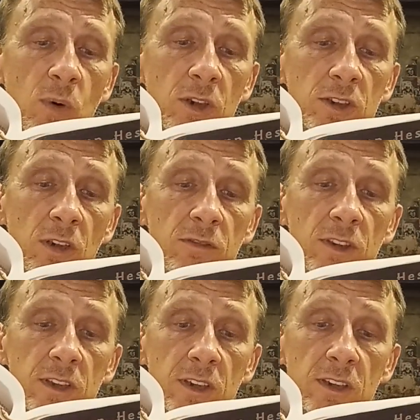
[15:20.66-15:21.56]
the worst
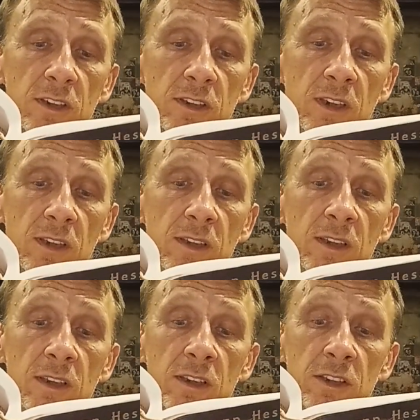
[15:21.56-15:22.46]
of it is
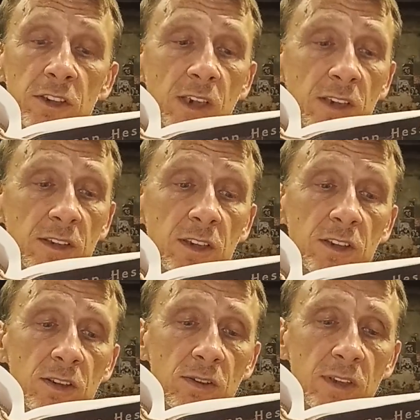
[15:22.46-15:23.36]
that it is just
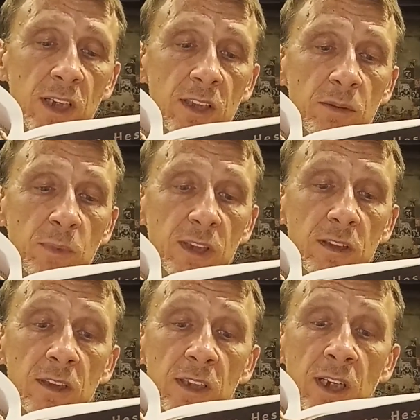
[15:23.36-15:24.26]
this
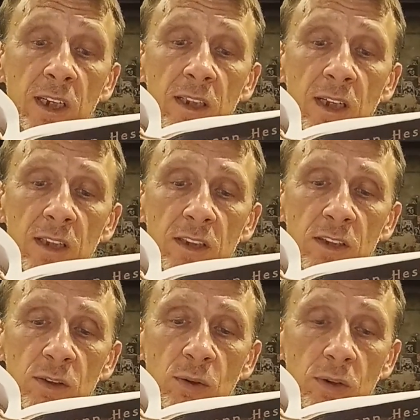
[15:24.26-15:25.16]
contentment that I cannot
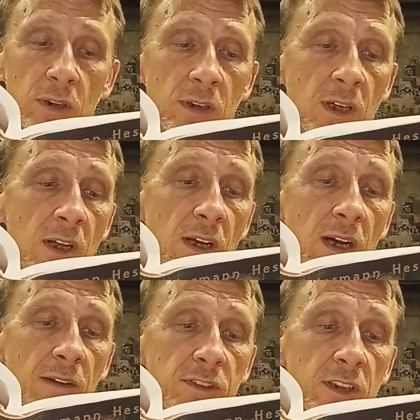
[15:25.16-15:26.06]
endure
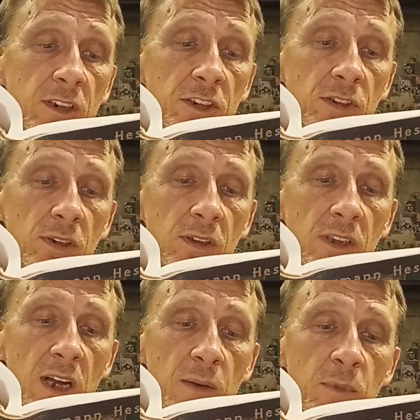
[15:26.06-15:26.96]
after a
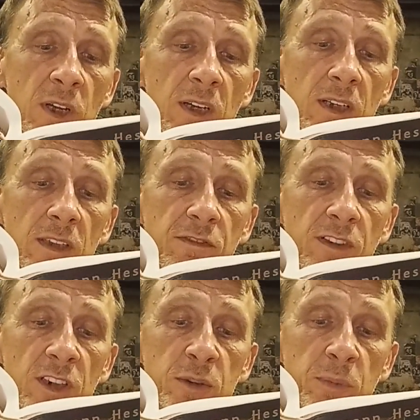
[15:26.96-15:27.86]
short time, it
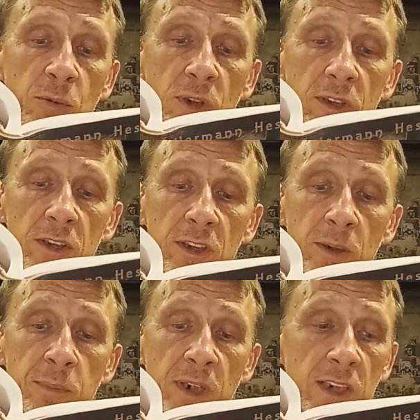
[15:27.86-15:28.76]
fills me with
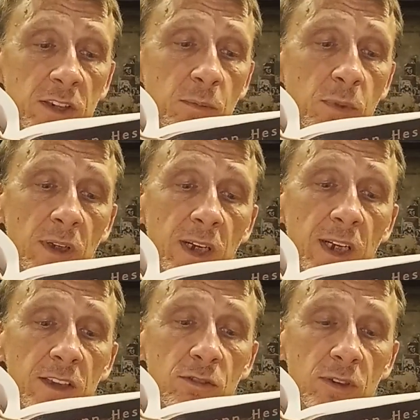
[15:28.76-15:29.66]
irrepressible
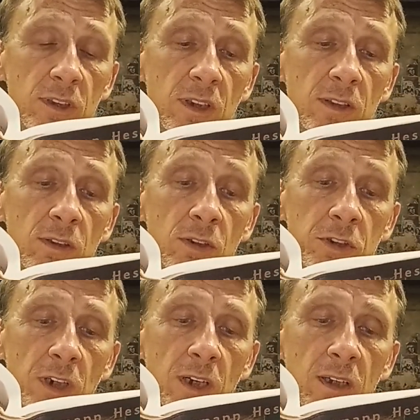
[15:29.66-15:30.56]
hatred and
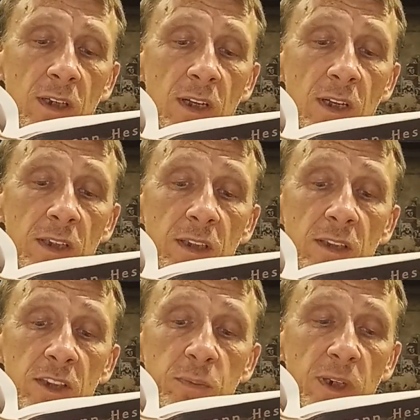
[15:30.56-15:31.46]
nausea.
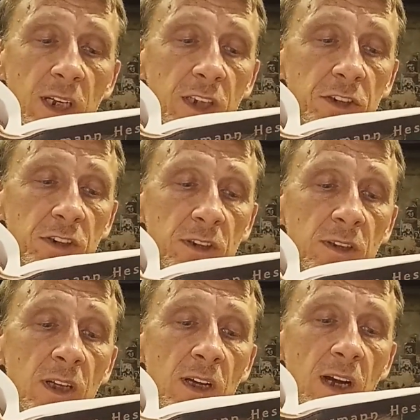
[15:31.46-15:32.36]
In
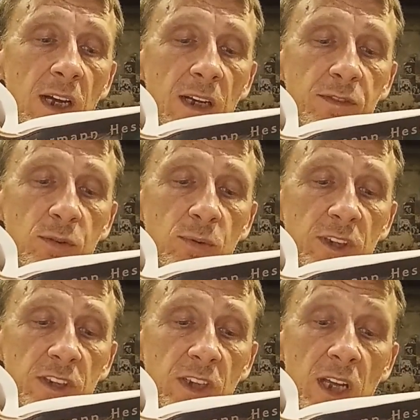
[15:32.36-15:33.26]
desperation, I have
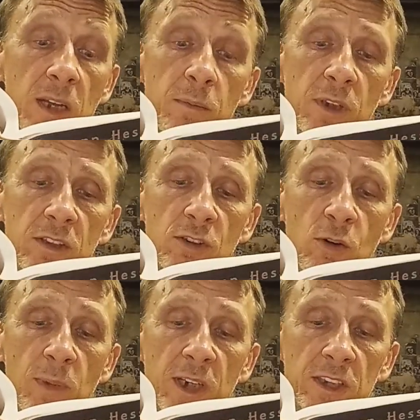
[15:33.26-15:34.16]
to escape and
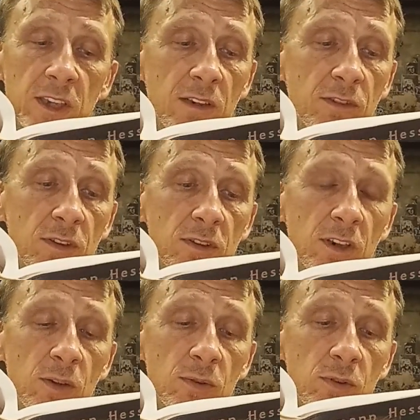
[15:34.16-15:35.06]
throw myself on
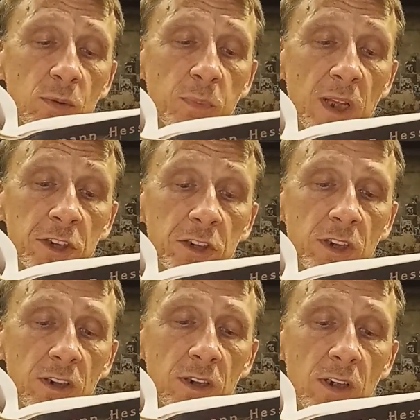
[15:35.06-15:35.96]
the road to
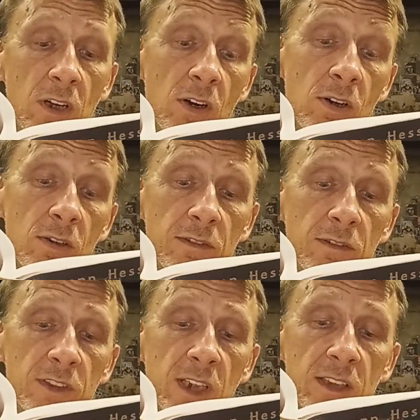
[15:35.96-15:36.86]
pleasure, or
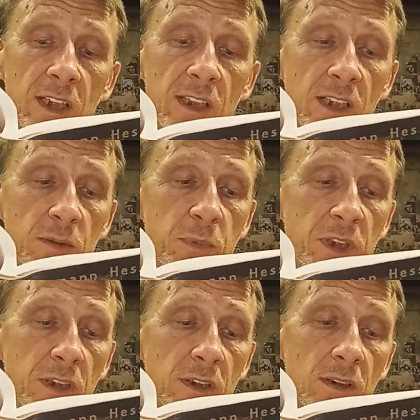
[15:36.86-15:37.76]
if that cannot
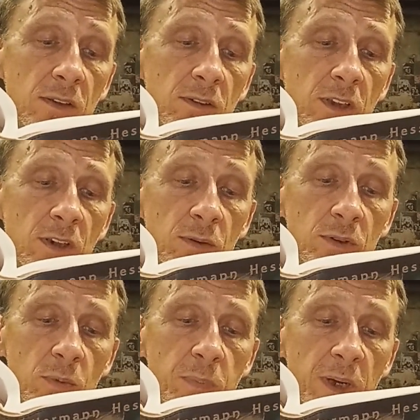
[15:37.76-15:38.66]
be, on the
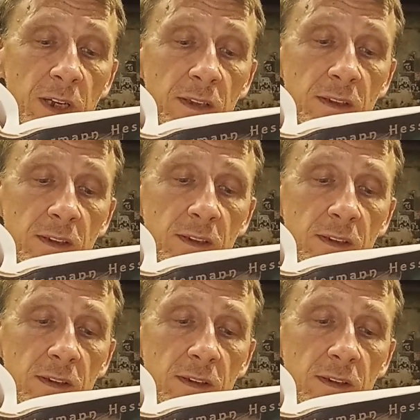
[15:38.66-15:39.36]
road to pain.